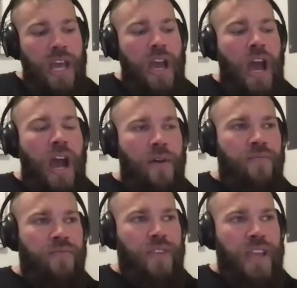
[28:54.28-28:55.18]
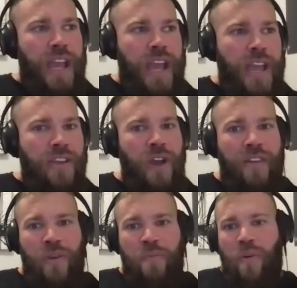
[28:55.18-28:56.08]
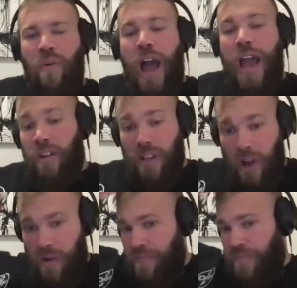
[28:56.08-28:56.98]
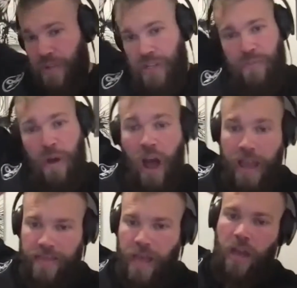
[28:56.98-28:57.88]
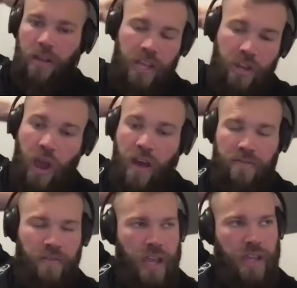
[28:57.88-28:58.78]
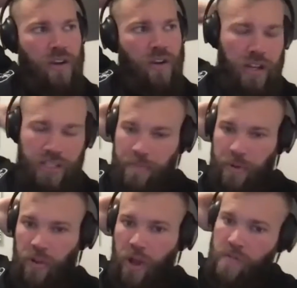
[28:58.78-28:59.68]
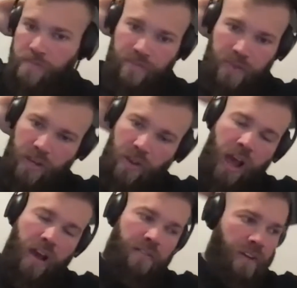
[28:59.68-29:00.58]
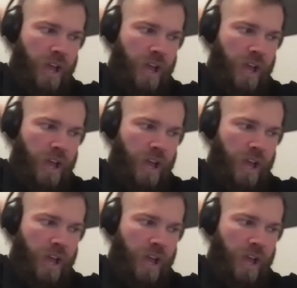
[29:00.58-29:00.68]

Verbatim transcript: You have your parietal lobe, which is behind that. Then you have like your occipital lobe, and you have